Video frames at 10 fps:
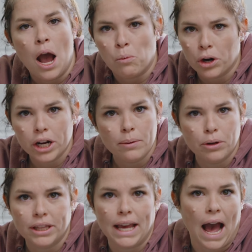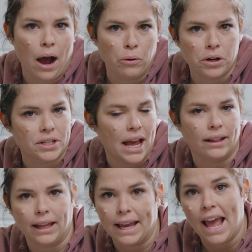and we're gonna put the hours
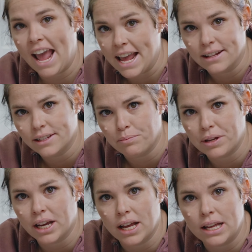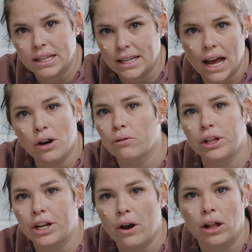at like 8 because I don't
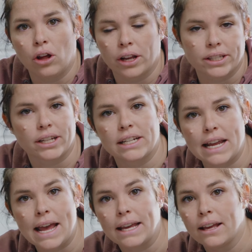really know how long it's gonna take.